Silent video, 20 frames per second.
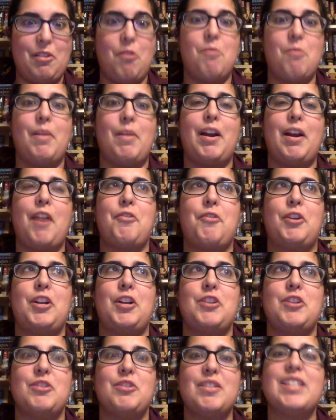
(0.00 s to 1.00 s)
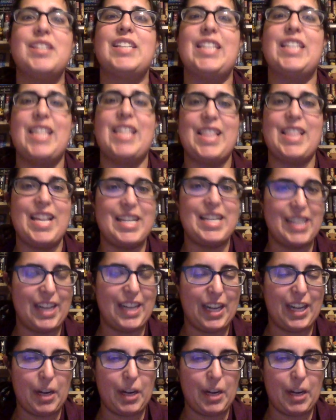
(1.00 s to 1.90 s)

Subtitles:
Oh my god, they're gonna do this, and then they did it.